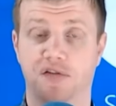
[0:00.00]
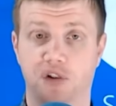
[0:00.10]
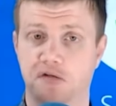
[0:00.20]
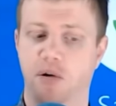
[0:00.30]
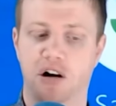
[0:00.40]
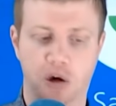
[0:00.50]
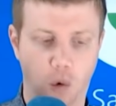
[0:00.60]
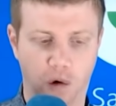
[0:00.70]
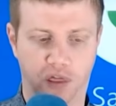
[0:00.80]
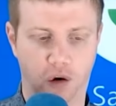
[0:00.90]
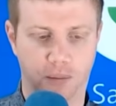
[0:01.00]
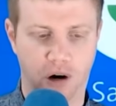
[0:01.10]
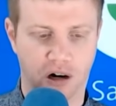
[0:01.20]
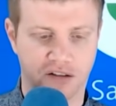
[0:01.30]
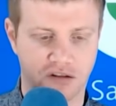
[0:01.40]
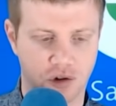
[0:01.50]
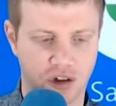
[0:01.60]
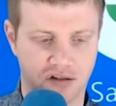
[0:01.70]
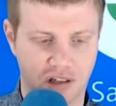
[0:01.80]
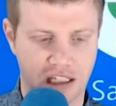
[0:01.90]
first party or third party, so
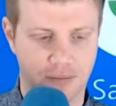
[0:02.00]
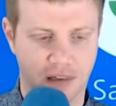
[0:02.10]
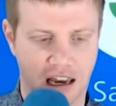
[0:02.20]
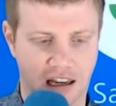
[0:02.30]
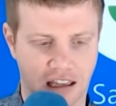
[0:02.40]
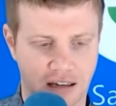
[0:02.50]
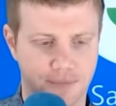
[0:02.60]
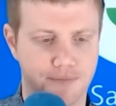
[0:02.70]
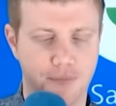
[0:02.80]
just keep that in